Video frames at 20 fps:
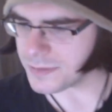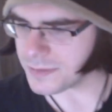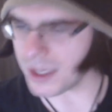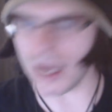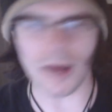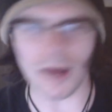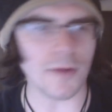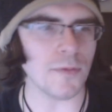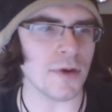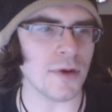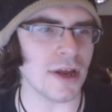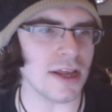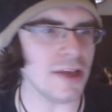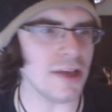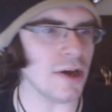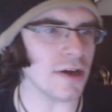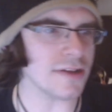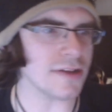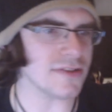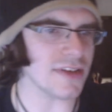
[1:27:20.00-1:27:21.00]
Yeah,
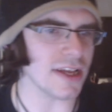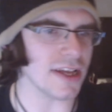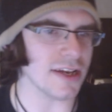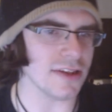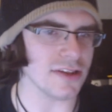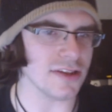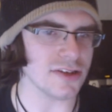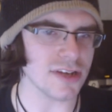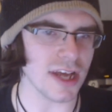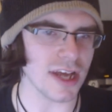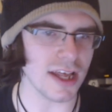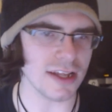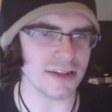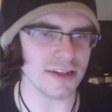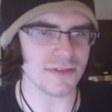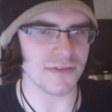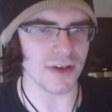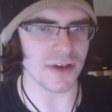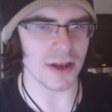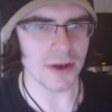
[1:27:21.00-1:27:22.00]
y'all can say it in the chat.
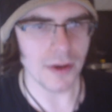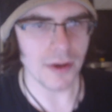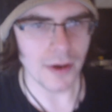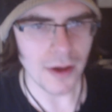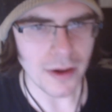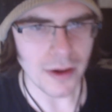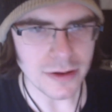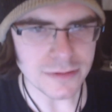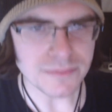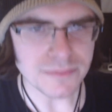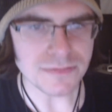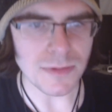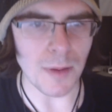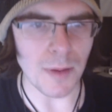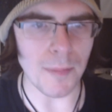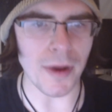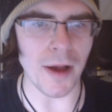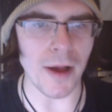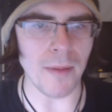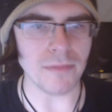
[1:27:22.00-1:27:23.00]
That's fine.
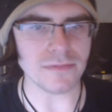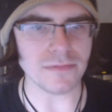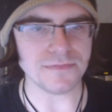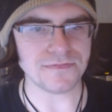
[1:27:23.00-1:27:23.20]
But,